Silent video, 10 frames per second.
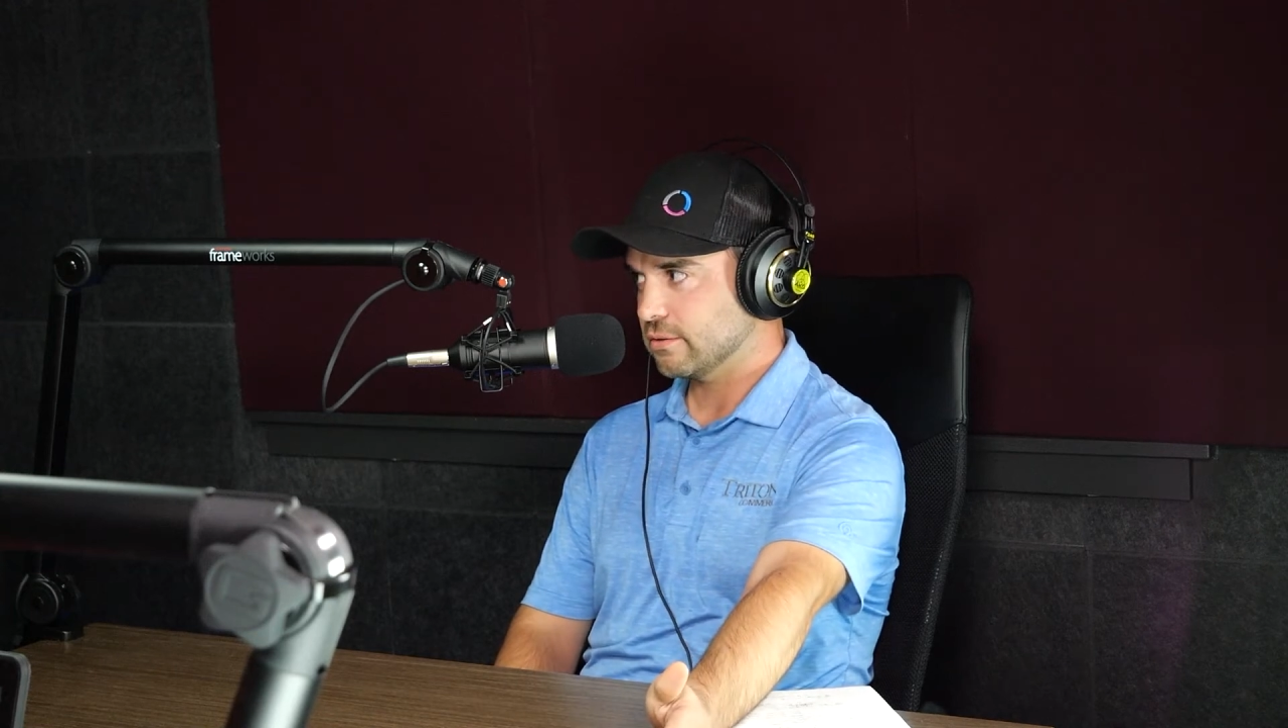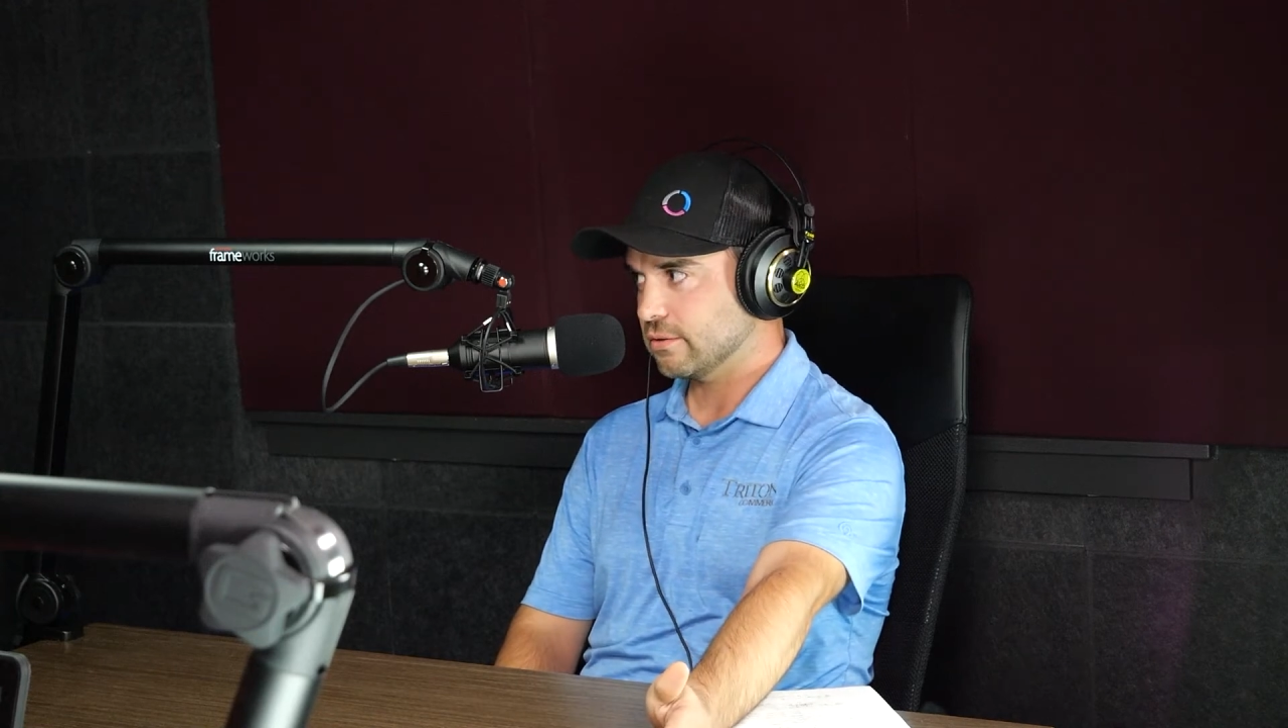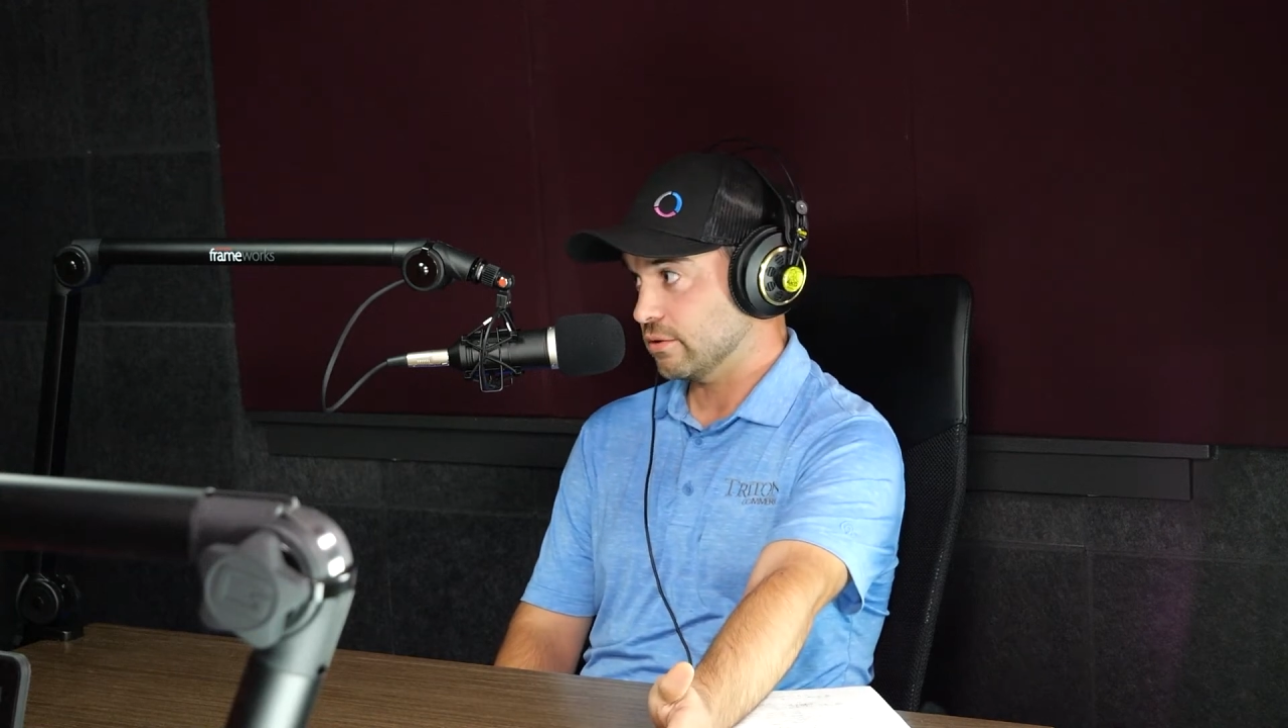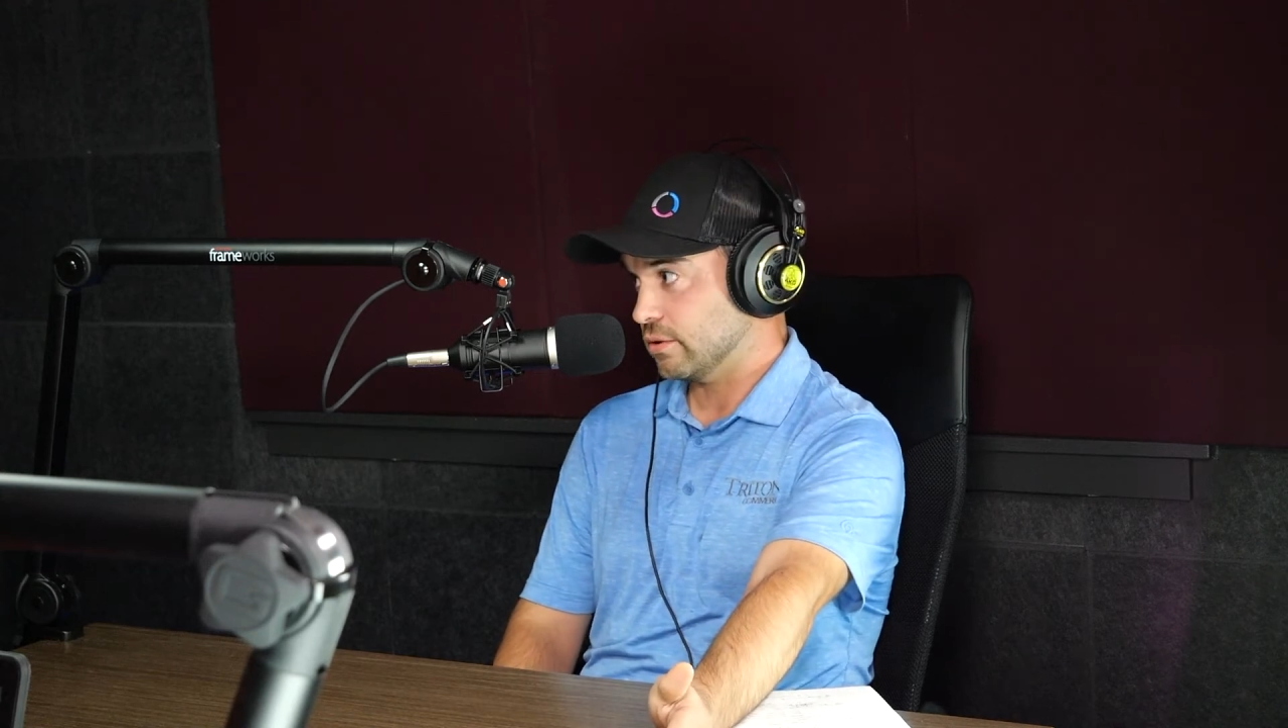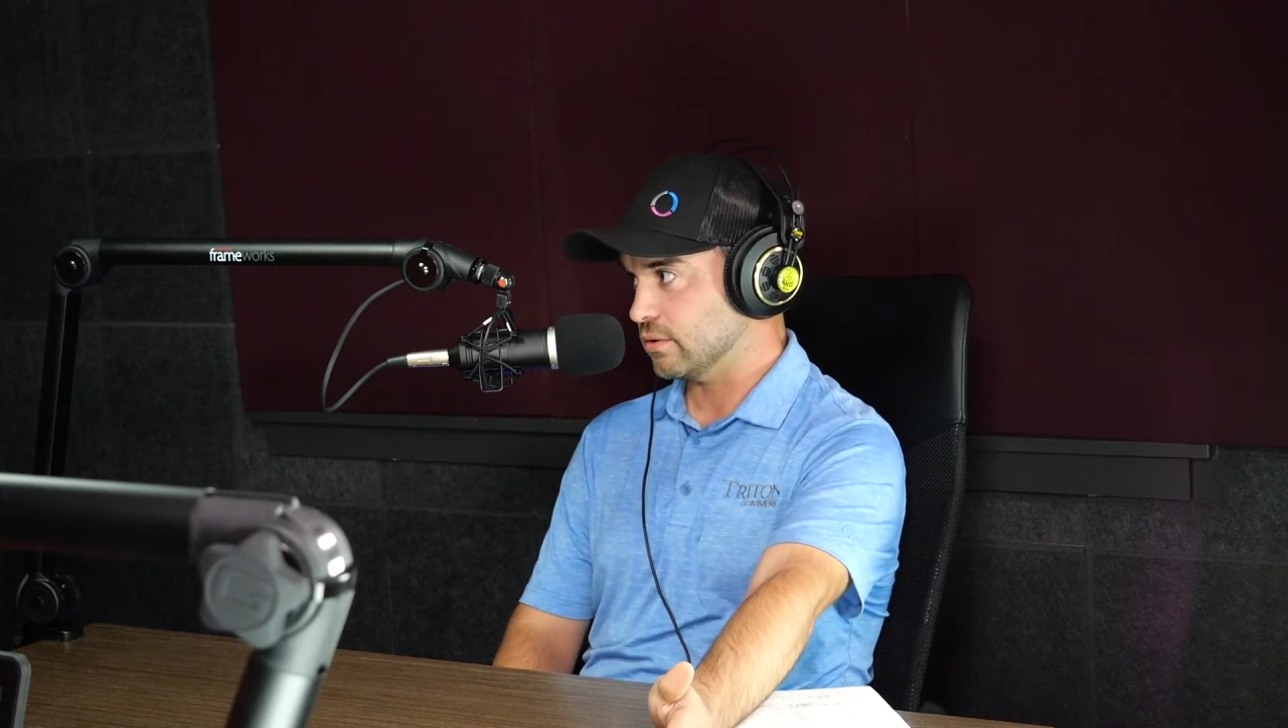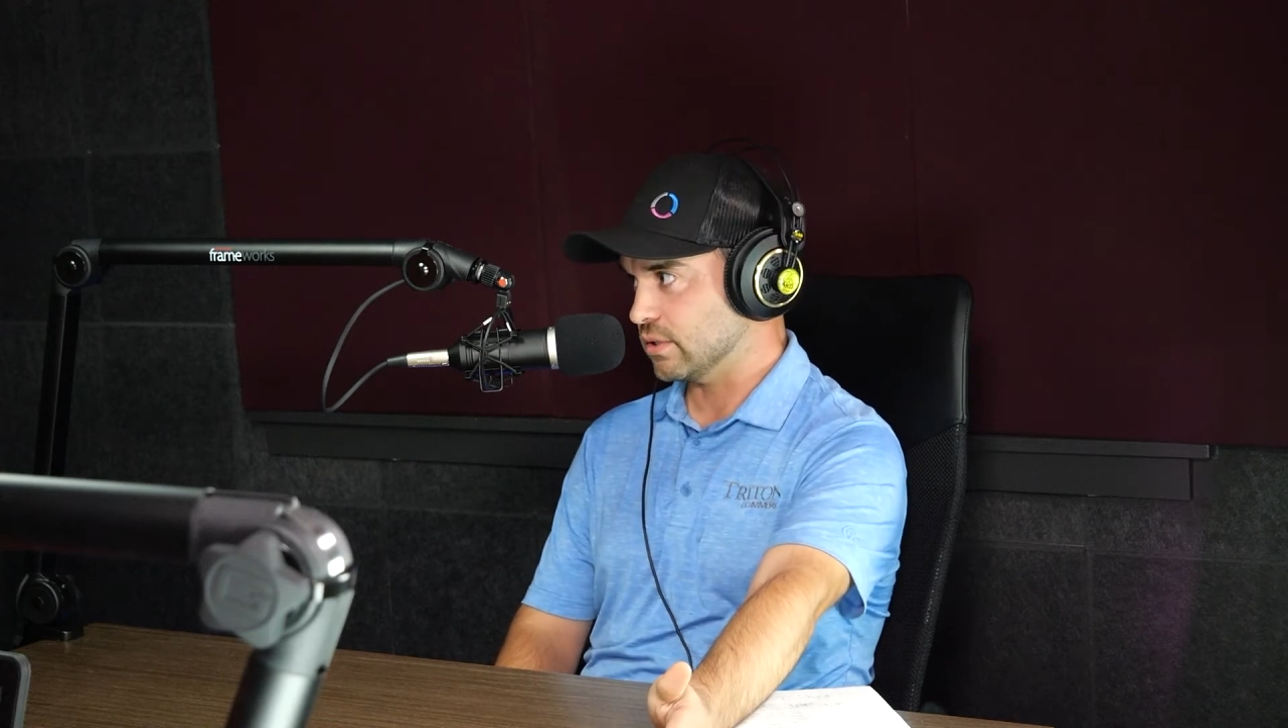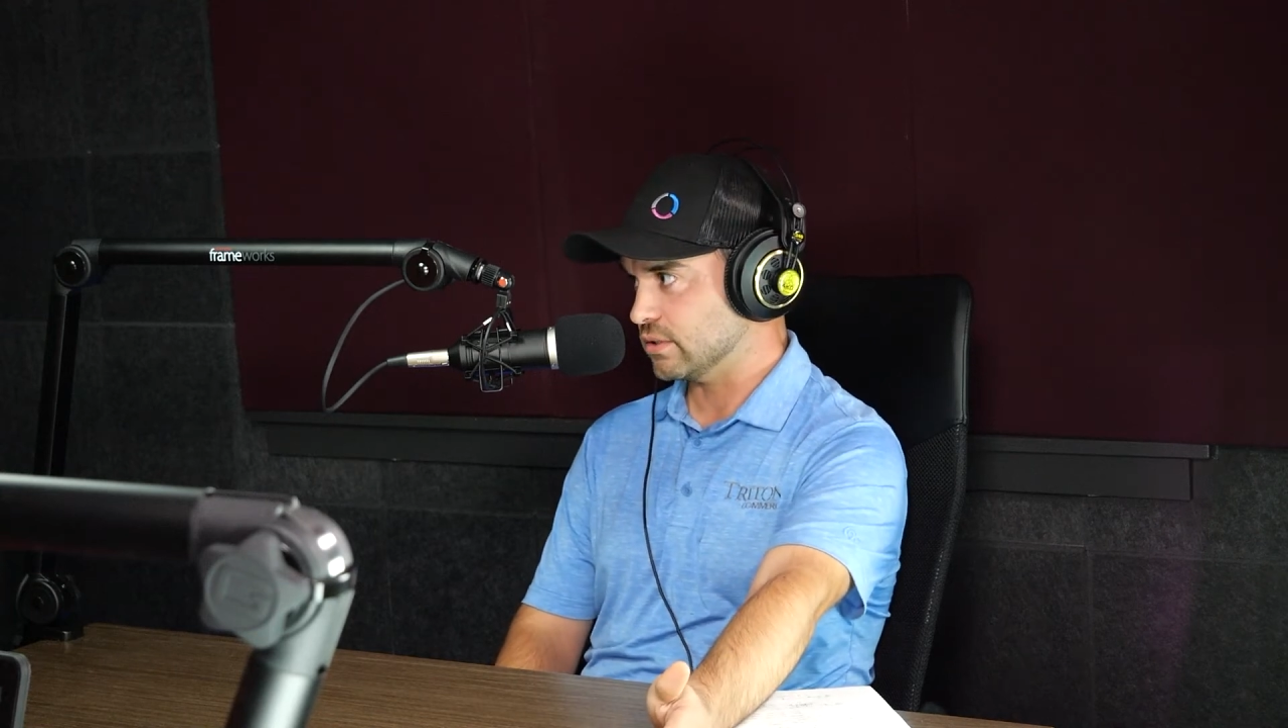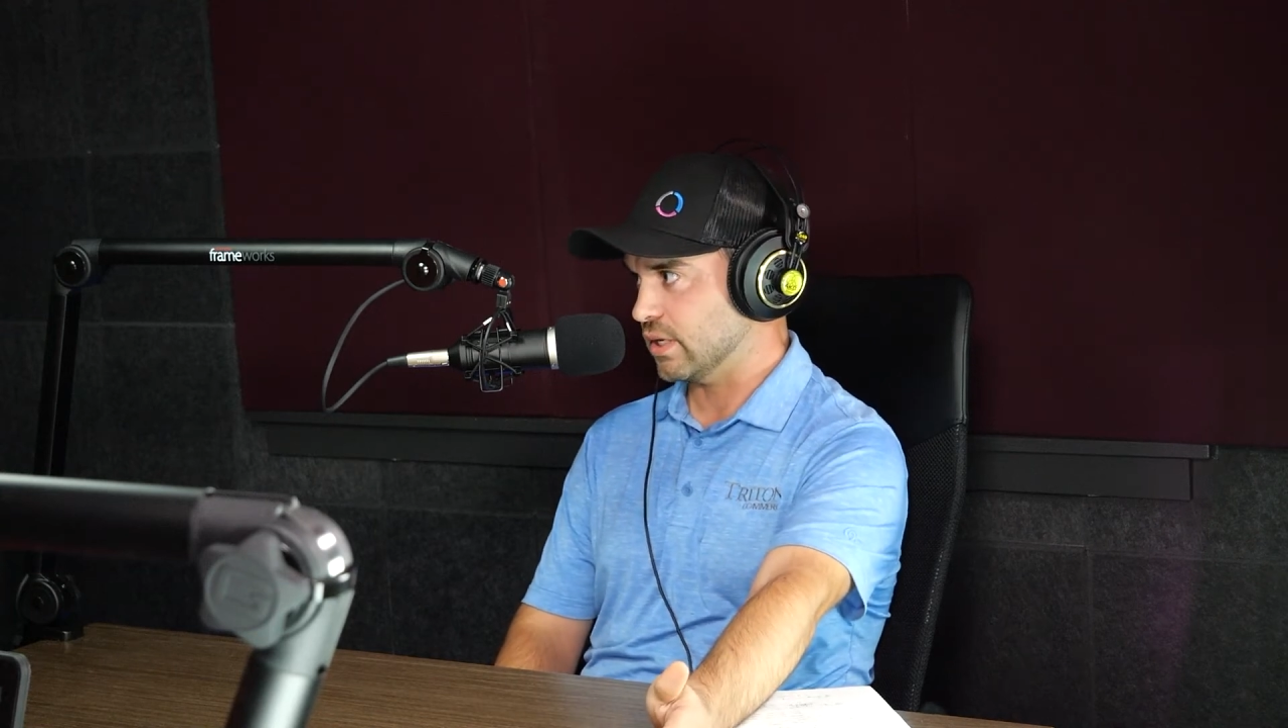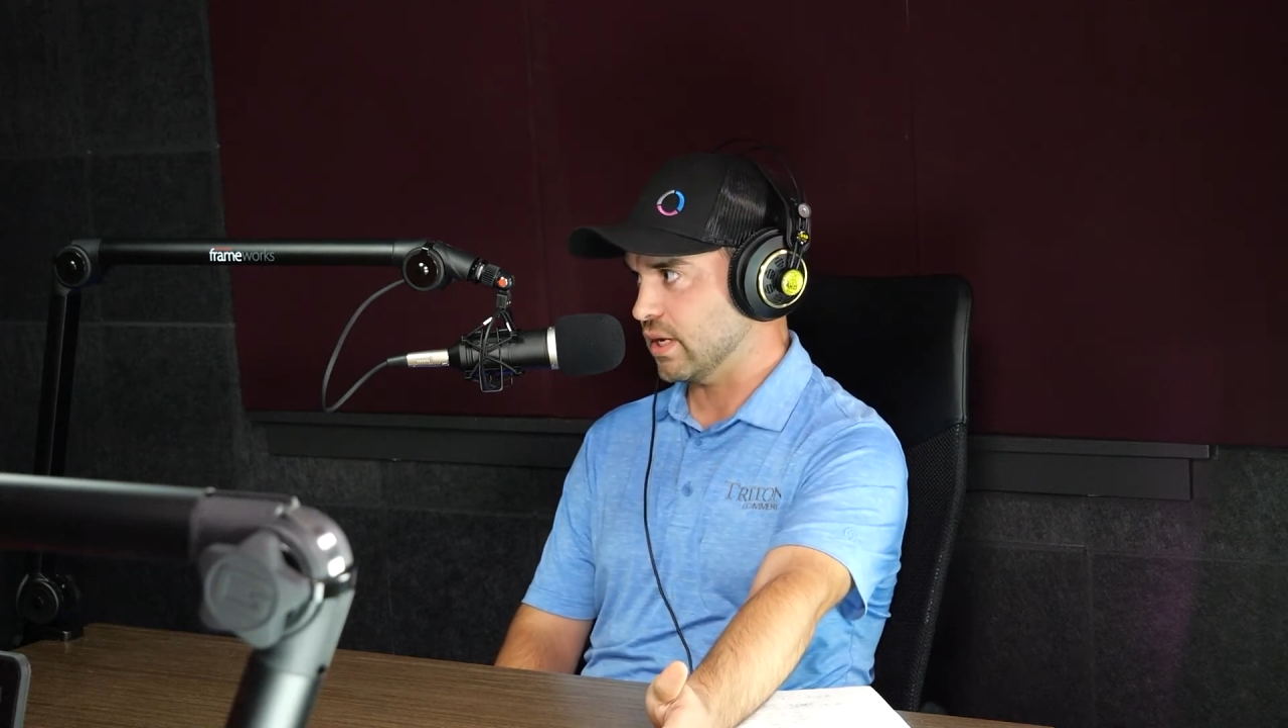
in, in, in